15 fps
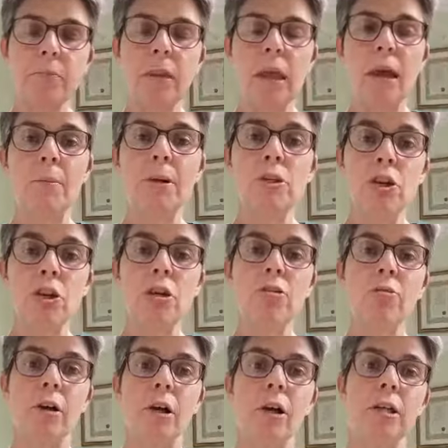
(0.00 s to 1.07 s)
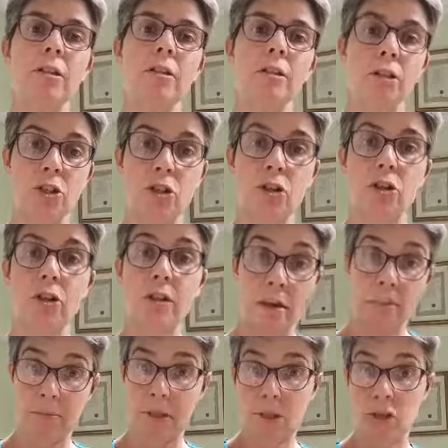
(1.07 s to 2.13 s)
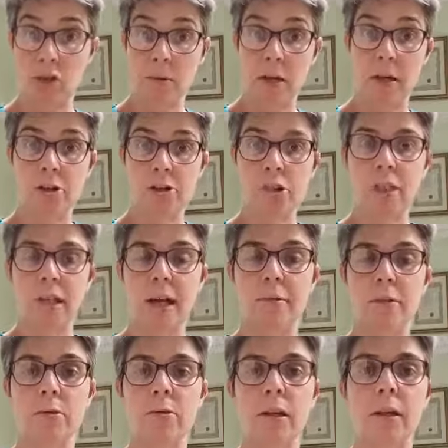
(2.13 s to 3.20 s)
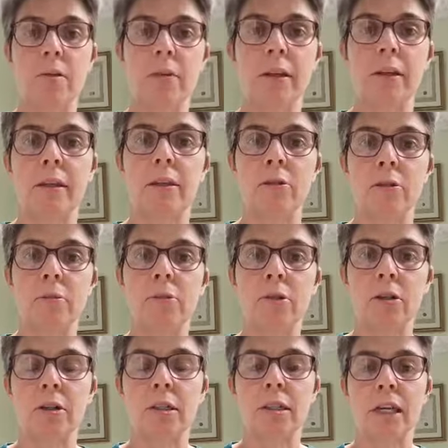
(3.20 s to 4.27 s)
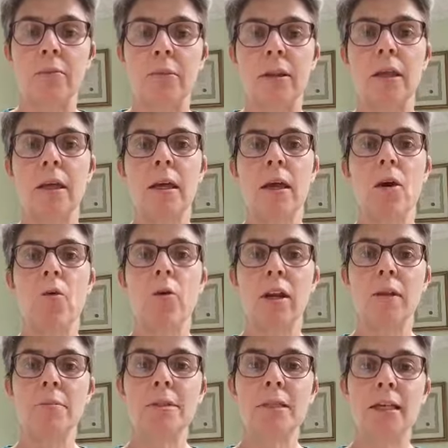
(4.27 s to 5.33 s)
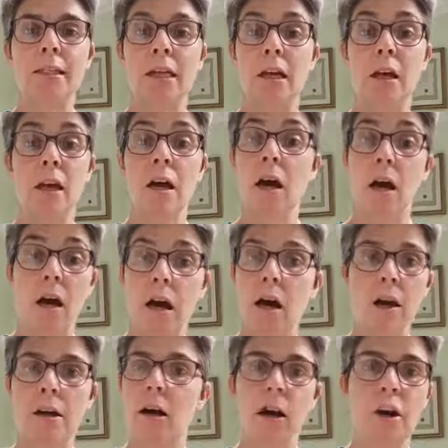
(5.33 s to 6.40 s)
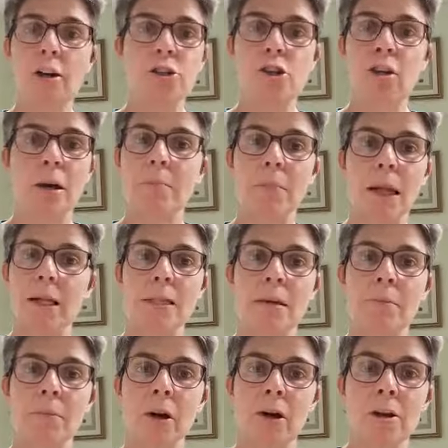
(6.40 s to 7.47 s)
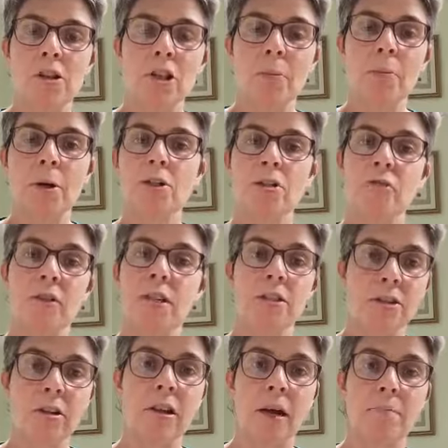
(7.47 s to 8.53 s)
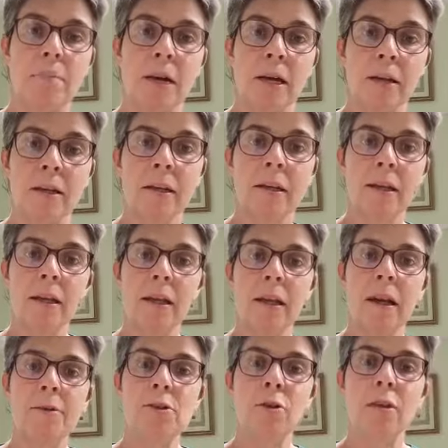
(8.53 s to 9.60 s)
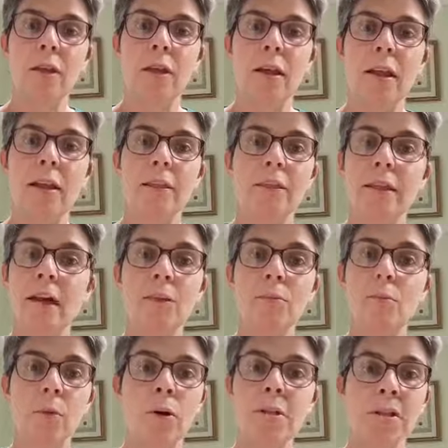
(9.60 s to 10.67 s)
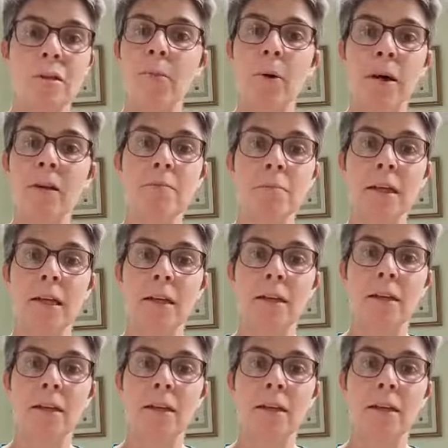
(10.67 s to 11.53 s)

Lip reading: And when I turned around, the two managers that I was working with, doing the team with, one of them says, like, how did you not belt him? How did you not put your fist through that man? And I was going, that wasn't about me.